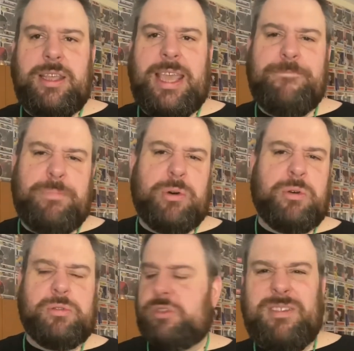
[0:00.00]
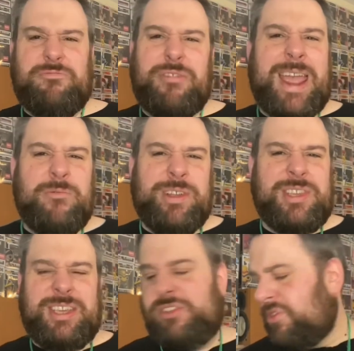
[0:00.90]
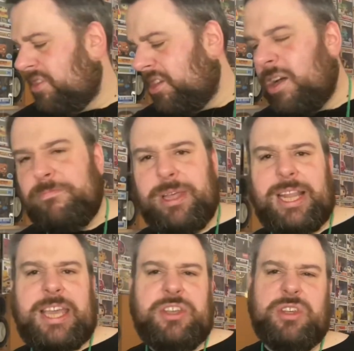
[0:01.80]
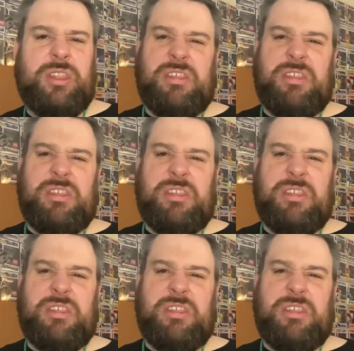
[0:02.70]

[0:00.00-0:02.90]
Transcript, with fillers: import rarities compilation